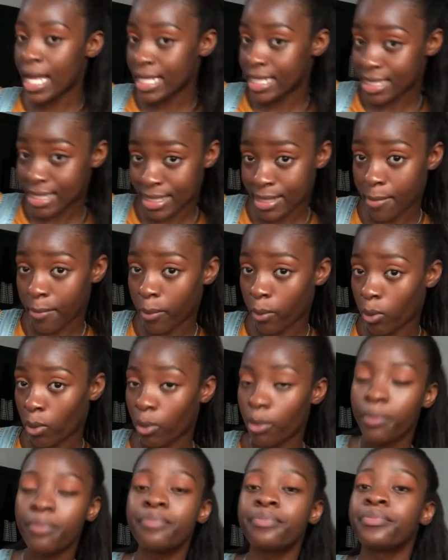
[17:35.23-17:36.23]
simple.
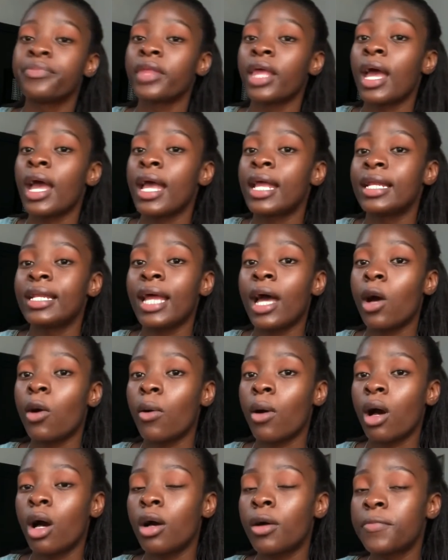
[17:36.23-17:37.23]

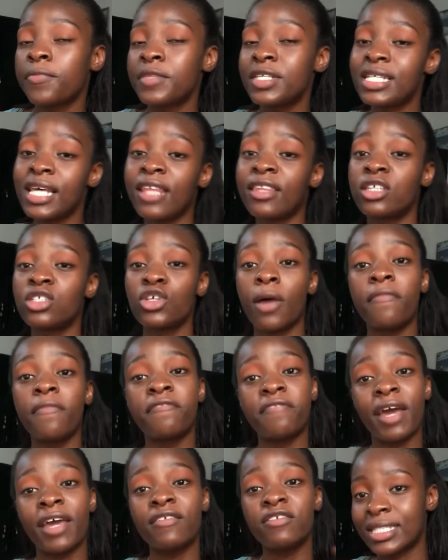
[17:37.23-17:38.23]
Now these are the
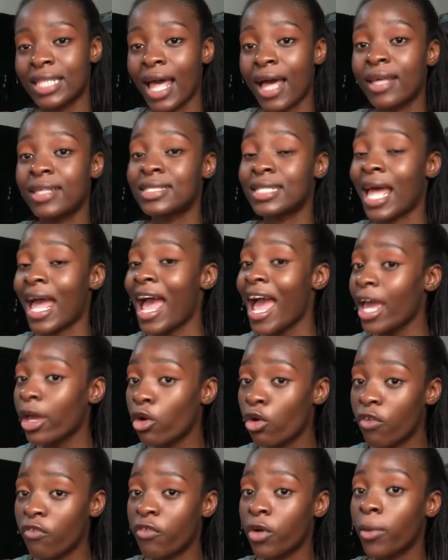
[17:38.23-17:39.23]
top 5 styles that I
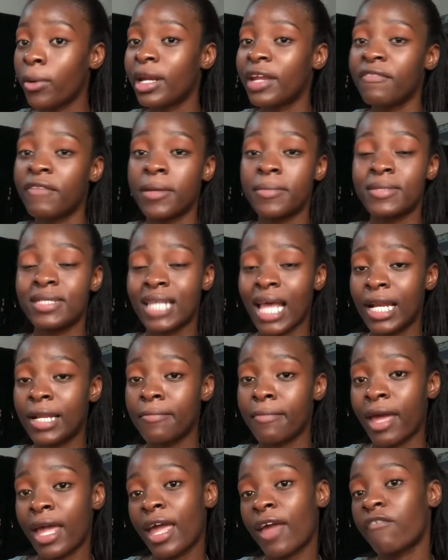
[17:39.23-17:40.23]
go for whenever I'm
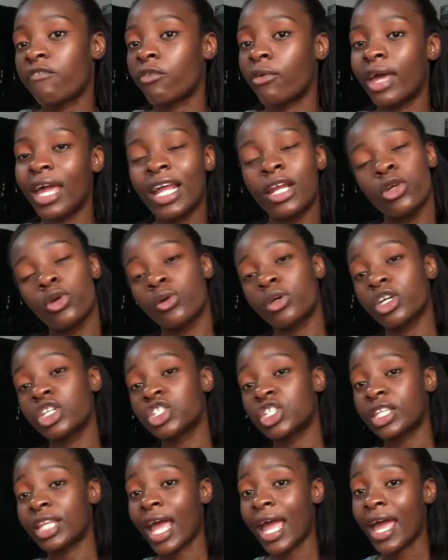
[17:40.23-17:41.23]
styling my hair for any
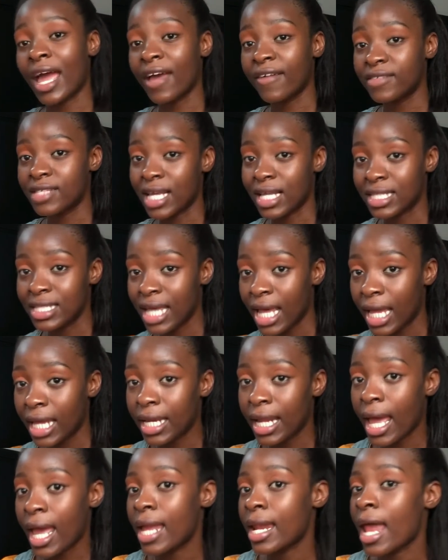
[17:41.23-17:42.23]
occasion that I have to
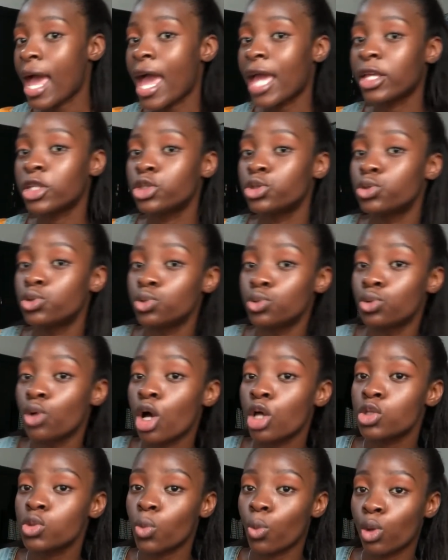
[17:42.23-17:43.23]
attend, and I do
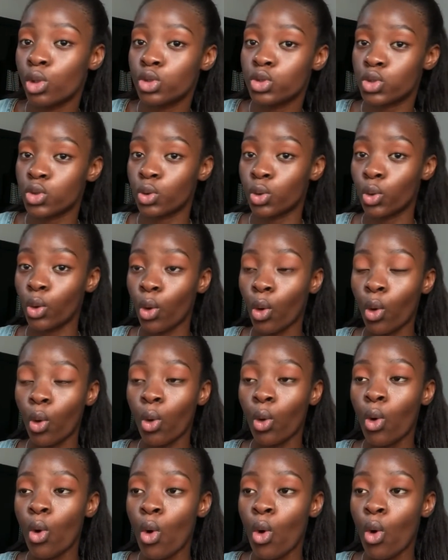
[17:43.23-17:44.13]
not want to go